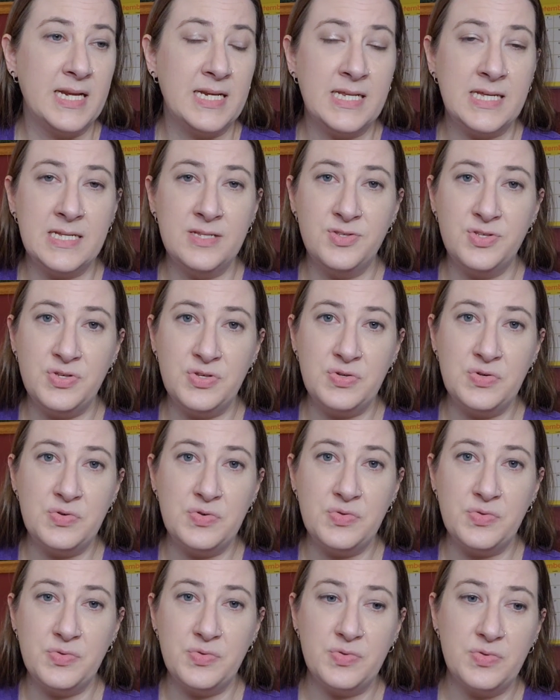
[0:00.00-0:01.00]
need
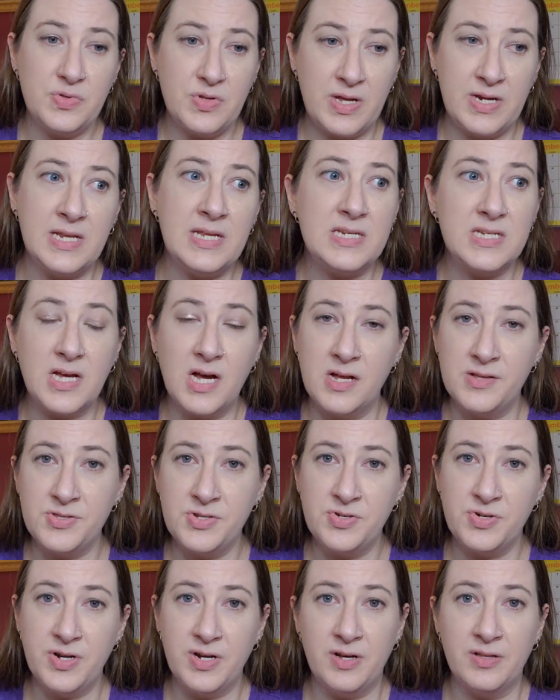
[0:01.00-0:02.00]
to
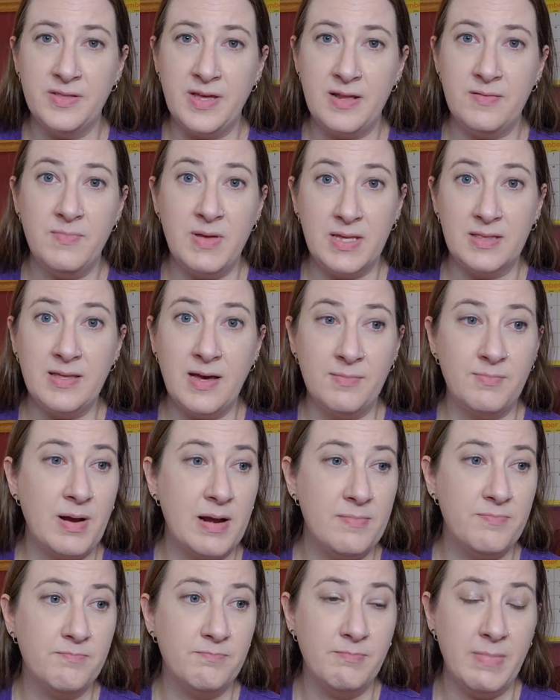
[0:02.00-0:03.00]
concentrate on that and make that
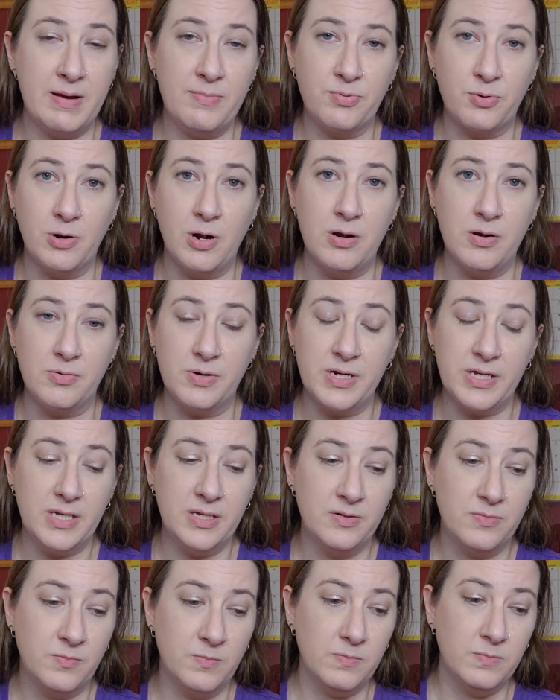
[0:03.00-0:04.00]
my priority.
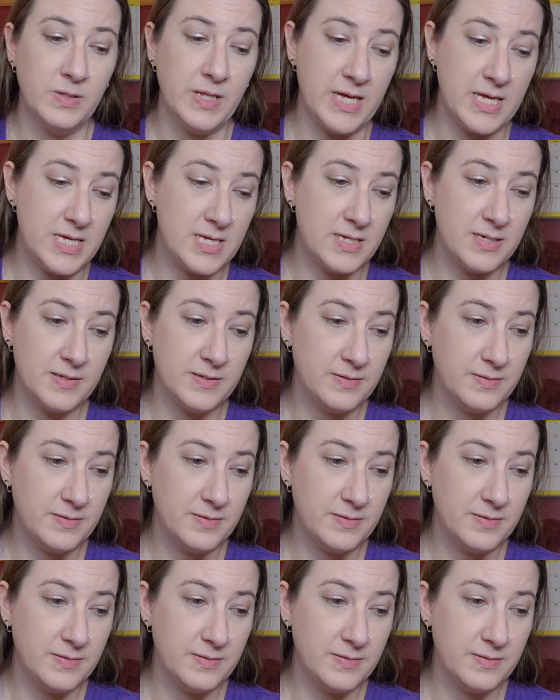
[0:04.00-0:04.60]
Like